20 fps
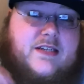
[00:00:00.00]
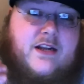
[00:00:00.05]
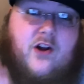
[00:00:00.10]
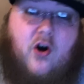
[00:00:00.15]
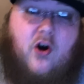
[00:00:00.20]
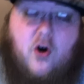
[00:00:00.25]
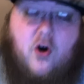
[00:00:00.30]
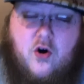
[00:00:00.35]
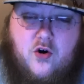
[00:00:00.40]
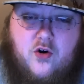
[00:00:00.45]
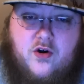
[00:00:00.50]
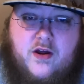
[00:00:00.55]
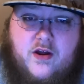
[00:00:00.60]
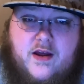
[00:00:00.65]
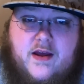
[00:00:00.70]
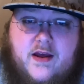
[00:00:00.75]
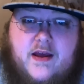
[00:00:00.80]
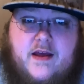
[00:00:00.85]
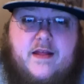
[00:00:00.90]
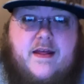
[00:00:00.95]
at all,
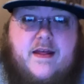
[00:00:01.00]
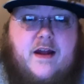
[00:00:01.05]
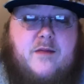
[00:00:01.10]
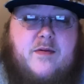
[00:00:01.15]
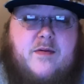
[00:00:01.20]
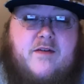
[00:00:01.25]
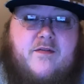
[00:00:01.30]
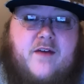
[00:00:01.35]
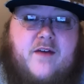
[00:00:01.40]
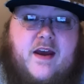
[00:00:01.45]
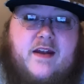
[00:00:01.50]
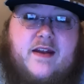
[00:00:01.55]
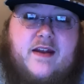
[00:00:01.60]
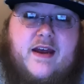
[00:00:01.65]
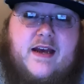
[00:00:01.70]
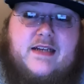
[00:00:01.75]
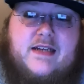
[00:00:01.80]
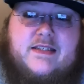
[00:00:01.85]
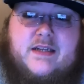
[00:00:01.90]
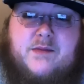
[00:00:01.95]
that'll be
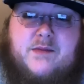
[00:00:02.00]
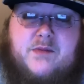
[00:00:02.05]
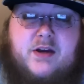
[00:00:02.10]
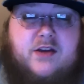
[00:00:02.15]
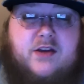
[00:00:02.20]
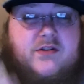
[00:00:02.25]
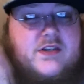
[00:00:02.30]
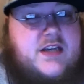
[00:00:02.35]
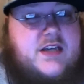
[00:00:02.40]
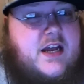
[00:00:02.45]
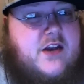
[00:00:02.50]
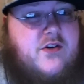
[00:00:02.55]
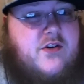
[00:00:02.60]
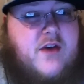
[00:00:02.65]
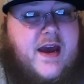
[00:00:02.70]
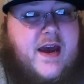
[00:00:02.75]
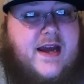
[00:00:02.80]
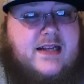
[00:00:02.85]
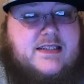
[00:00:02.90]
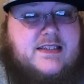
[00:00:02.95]
fantastic. But you said you
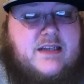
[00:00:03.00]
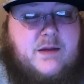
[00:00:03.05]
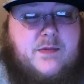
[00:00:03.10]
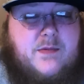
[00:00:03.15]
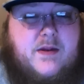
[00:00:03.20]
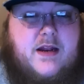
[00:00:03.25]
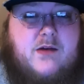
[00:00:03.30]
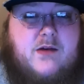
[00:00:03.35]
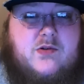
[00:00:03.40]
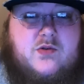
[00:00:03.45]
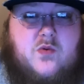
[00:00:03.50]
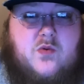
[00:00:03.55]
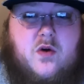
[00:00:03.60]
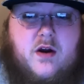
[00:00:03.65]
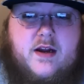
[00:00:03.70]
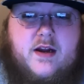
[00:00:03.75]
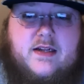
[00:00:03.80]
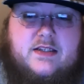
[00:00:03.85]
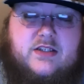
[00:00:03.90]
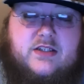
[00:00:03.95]
had something that was
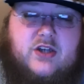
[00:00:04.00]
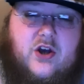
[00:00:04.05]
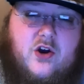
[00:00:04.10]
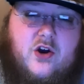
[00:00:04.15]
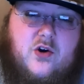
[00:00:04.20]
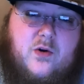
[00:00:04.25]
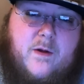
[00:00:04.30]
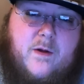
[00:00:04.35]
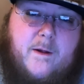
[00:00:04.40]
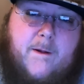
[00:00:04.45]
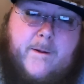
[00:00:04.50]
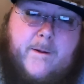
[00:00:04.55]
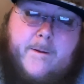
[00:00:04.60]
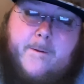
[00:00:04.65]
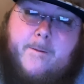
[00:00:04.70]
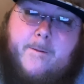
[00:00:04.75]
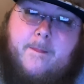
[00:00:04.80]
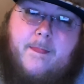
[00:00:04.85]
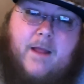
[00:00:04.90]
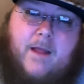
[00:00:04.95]
working, so
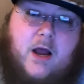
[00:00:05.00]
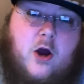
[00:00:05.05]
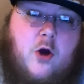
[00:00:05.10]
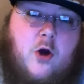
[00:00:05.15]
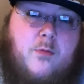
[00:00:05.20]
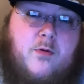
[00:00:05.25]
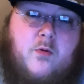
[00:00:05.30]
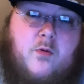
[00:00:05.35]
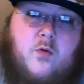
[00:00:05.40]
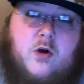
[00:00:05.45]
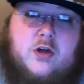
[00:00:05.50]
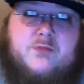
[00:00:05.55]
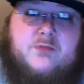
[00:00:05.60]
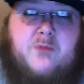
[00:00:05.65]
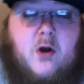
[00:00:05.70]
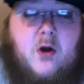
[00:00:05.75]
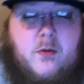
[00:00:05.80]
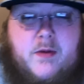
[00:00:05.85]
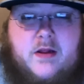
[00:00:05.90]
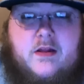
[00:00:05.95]
I hope it works
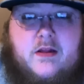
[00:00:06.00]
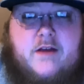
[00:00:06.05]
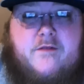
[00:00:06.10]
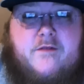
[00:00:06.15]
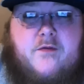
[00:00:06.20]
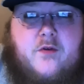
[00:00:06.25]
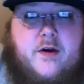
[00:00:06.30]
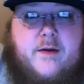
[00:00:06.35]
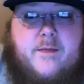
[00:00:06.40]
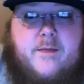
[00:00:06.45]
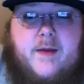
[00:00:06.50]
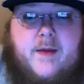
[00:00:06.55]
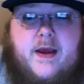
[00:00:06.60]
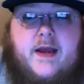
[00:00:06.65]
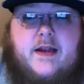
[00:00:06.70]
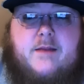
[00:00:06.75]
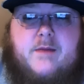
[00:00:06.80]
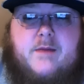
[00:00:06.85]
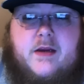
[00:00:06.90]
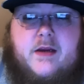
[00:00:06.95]
permanently for you,
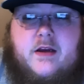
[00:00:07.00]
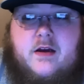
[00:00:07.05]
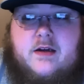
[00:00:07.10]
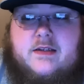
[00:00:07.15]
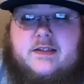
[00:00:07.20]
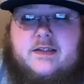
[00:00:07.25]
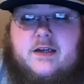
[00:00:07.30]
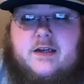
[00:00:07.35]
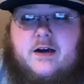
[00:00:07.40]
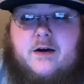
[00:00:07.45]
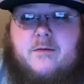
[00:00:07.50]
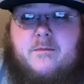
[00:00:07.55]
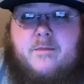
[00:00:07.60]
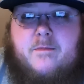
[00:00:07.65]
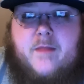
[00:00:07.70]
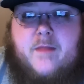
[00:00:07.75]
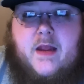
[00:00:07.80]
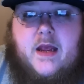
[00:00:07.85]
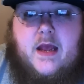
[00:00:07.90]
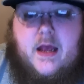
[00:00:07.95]
man. Because um,
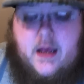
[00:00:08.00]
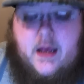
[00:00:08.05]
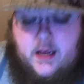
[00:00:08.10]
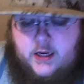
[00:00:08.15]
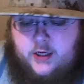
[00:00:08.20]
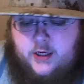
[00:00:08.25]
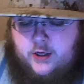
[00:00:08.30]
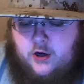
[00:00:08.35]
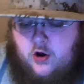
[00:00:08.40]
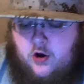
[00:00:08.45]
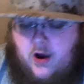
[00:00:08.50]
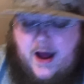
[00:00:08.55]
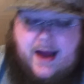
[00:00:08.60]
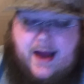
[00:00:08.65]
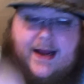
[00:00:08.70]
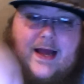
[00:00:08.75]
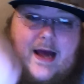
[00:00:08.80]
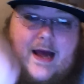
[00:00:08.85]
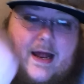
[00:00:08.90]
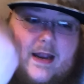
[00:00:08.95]
you know, I
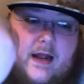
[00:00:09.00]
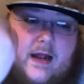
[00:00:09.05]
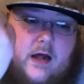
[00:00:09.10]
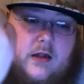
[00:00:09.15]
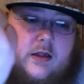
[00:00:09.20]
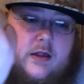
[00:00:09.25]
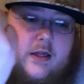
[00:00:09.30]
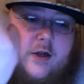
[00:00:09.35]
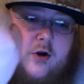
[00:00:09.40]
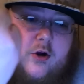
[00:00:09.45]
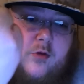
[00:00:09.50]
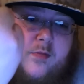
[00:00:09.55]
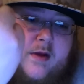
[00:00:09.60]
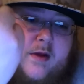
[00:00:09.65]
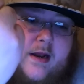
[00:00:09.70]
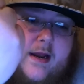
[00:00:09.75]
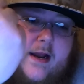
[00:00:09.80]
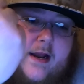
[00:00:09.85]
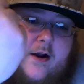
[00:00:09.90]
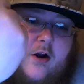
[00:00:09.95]
got a little
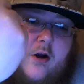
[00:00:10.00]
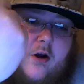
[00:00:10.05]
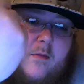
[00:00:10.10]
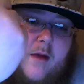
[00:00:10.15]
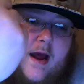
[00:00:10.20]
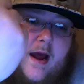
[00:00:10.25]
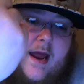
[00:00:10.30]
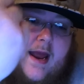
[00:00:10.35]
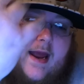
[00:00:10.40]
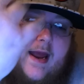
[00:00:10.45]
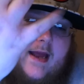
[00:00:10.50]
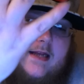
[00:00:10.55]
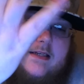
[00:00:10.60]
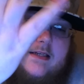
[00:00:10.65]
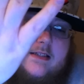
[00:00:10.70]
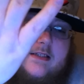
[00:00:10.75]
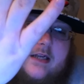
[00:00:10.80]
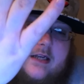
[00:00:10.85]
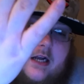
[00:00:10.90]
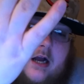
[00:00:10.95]
bit here on my hand,
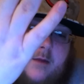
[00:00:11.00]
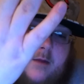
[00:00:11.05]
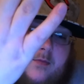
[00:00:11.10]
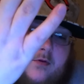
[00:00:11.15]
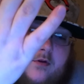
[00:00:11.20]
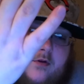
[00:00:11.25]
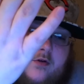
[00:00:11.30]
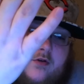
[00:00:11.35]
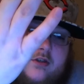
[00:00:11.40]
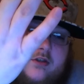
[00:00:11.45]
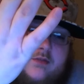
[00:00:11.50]
just a couple little